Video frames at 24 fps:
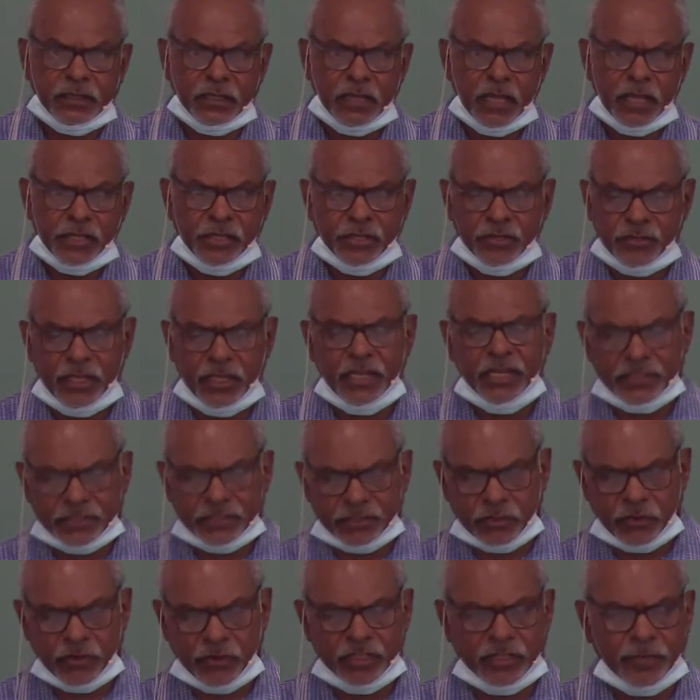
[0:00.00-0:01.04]
hear
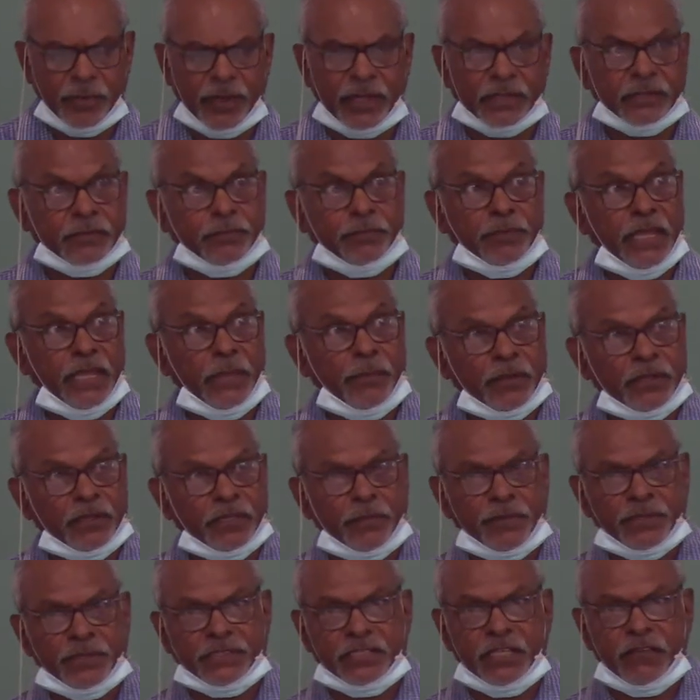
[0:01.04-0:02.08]
stories about people in the
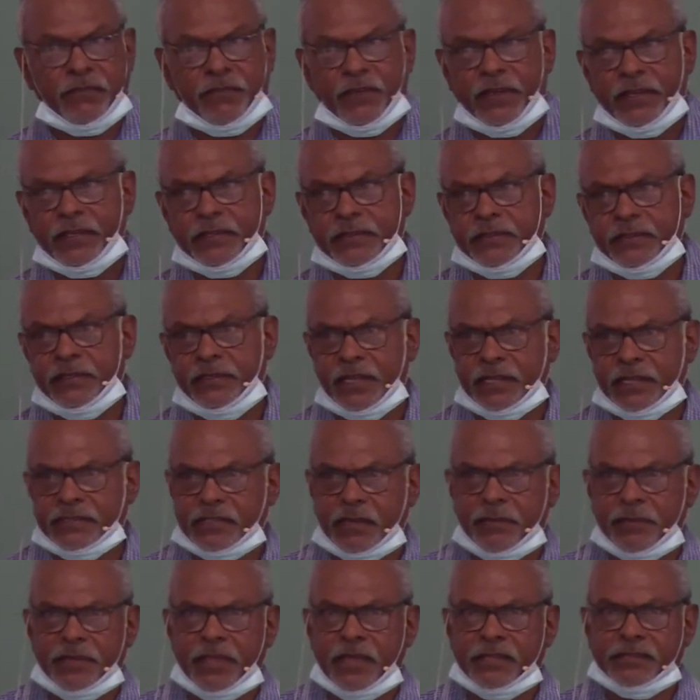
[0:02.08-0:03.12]
Pacific, you know, some
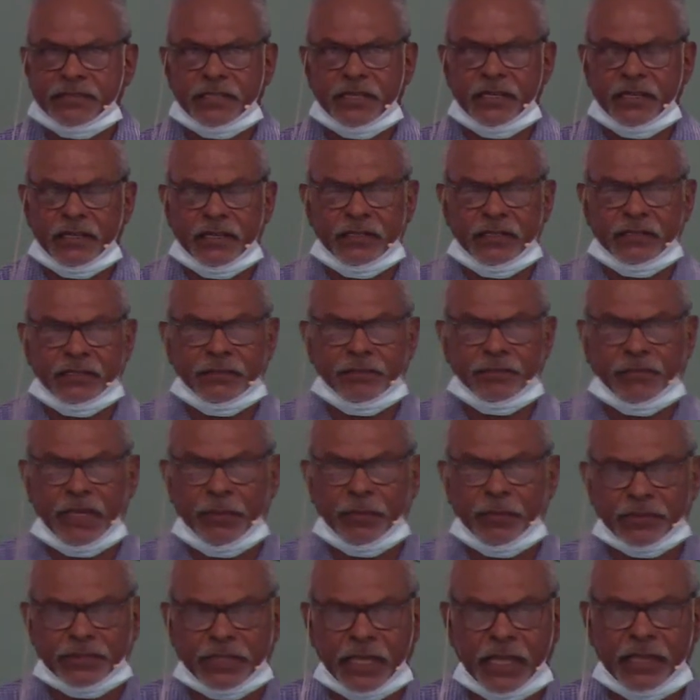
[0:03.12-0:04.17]
of those people
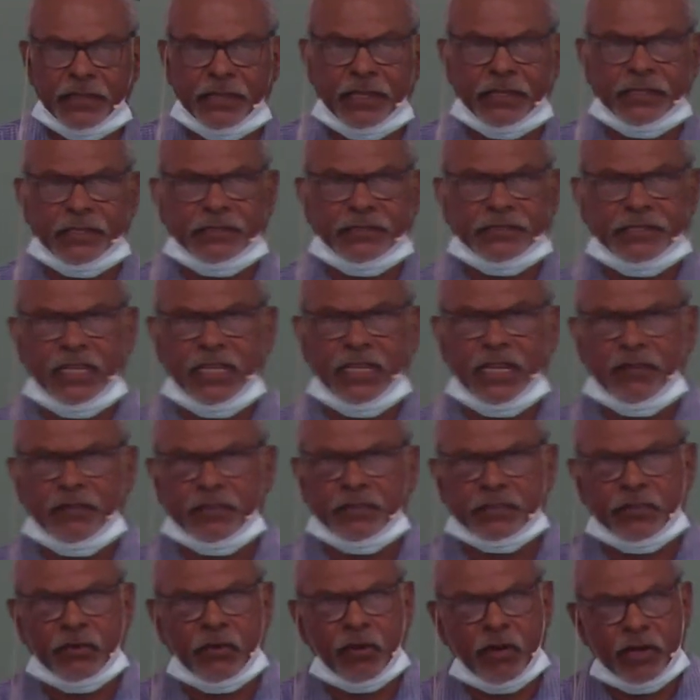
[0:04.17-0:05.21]
saying that the sea levels
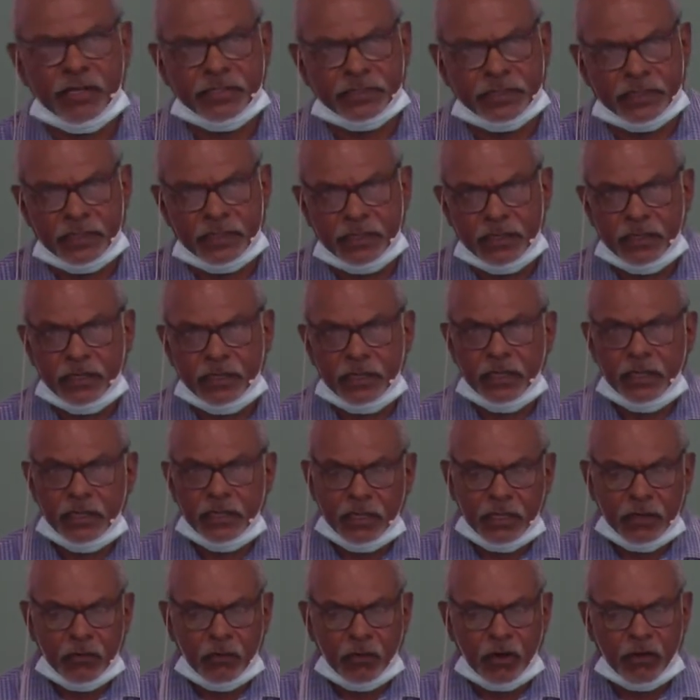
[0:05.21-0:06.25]
are rising.
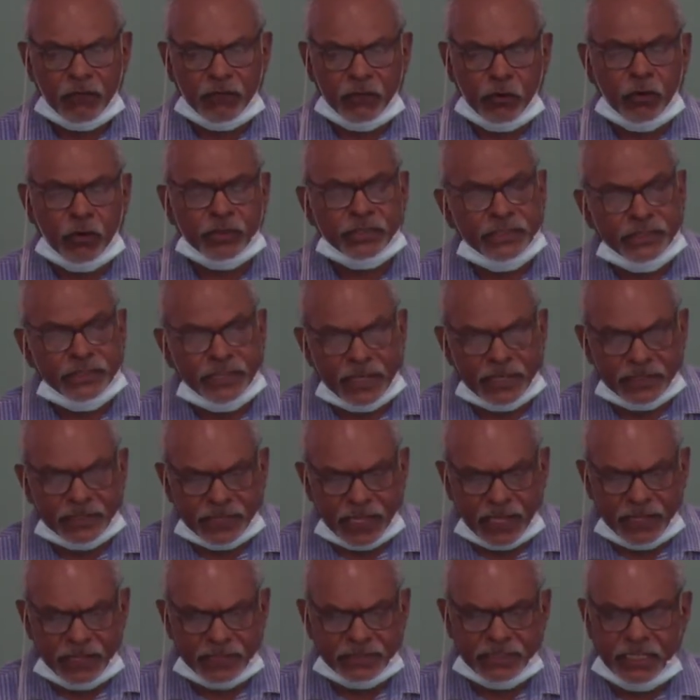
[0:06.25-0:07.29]
Well, of course he's going to say
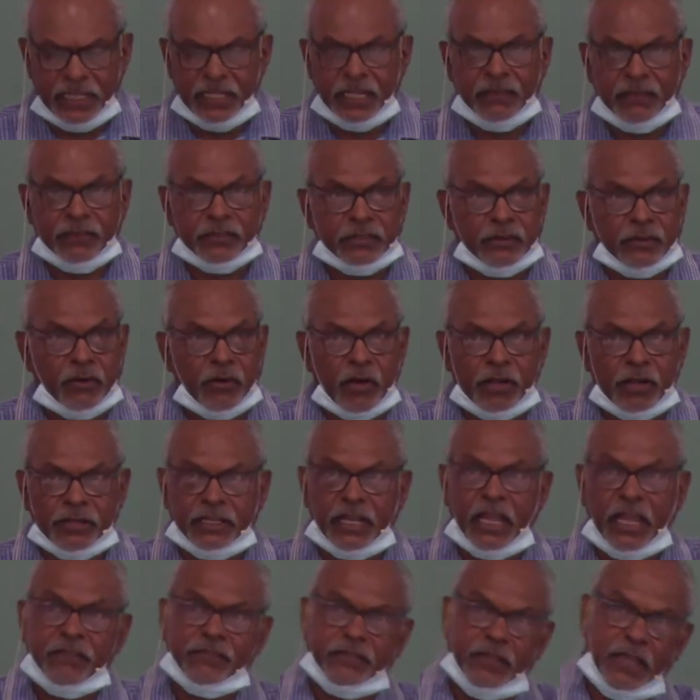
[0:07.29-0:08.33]
the sea levels are rising
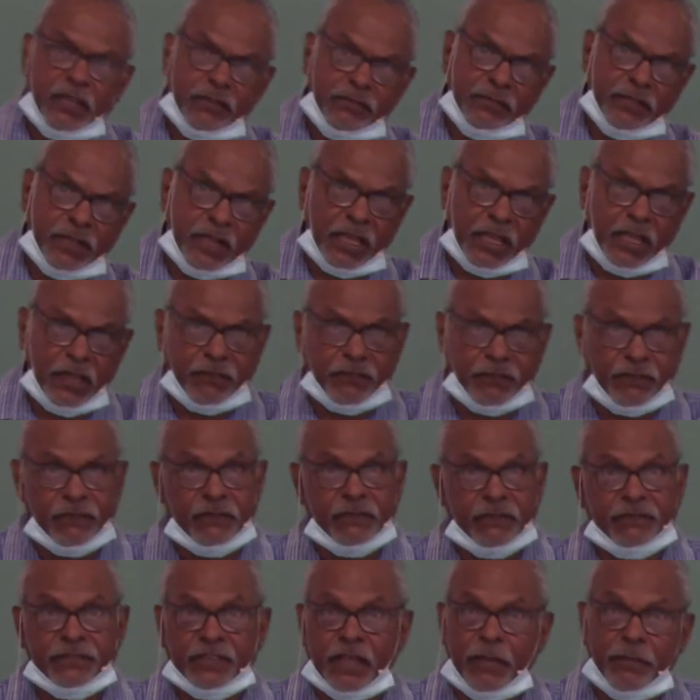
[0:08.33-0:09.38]
if
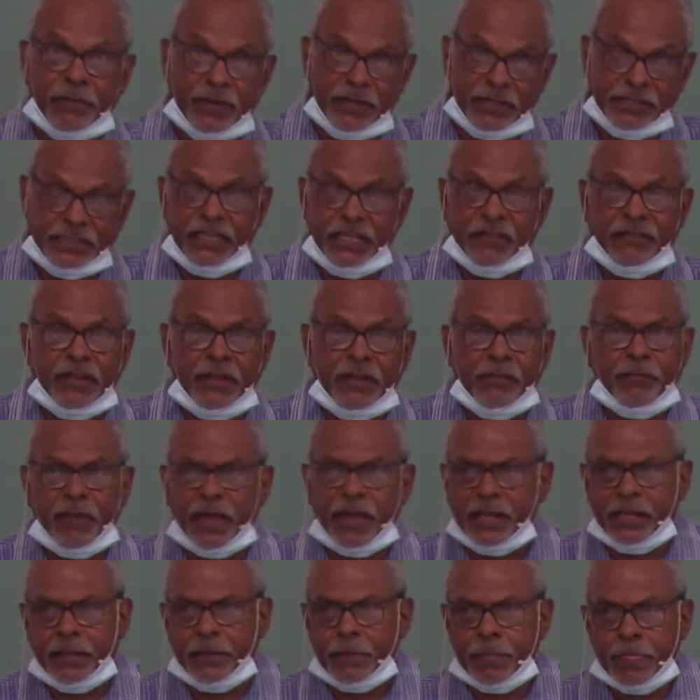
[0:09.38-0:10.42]
someone is giving him
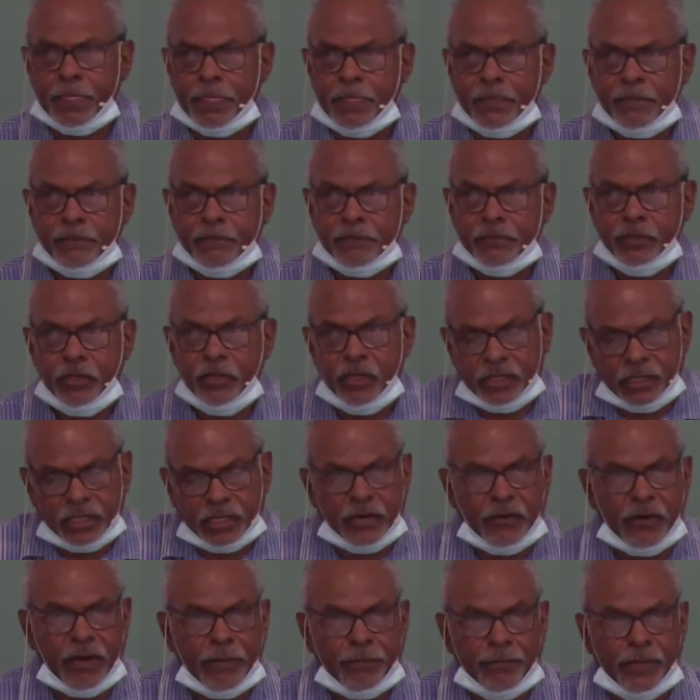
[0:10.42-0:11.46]
money. You can
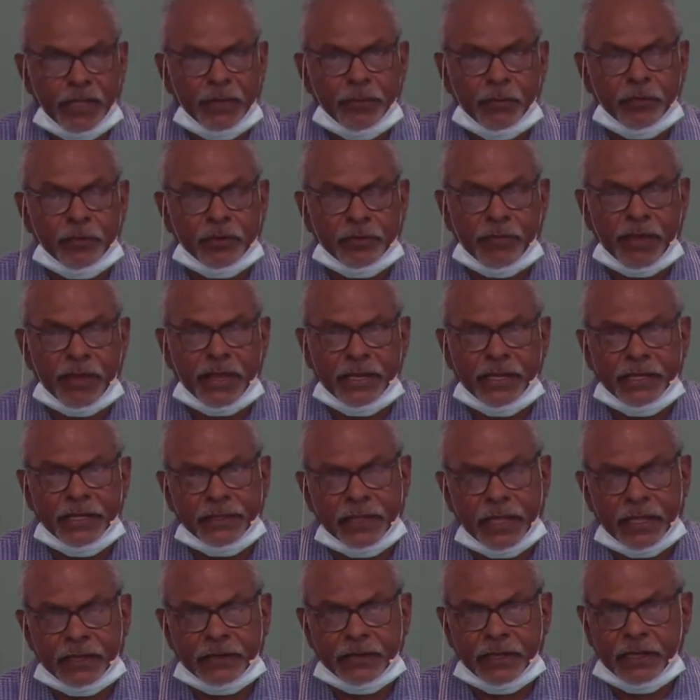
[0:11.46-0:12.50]
corrupt people with money in
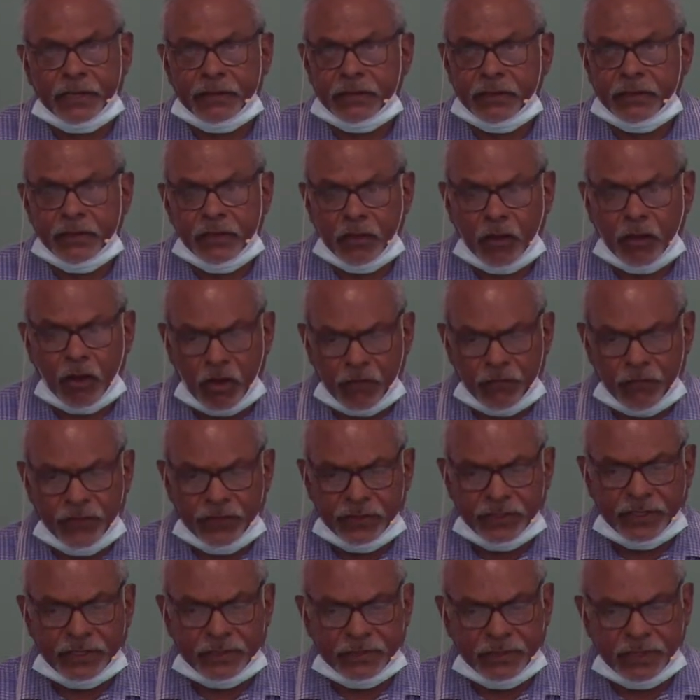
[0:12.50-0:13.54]
that. And I feel
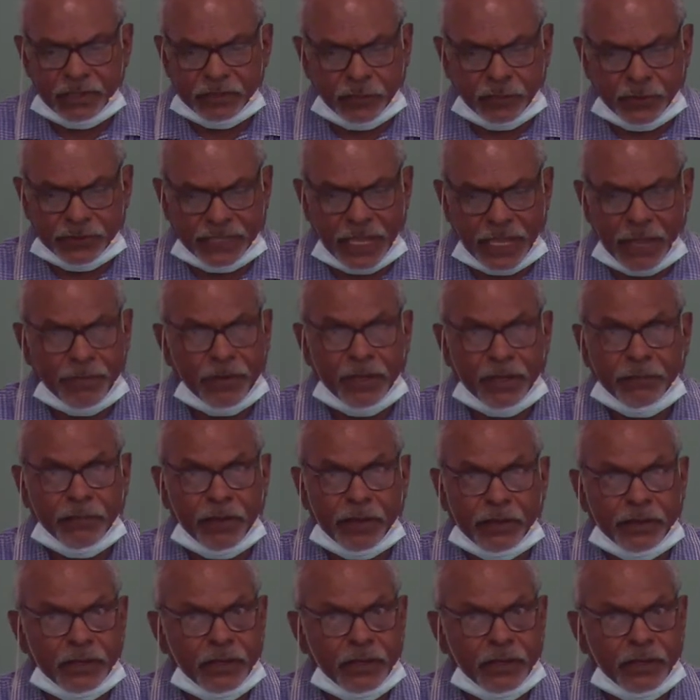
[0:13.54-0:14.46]
that that's what's happening. But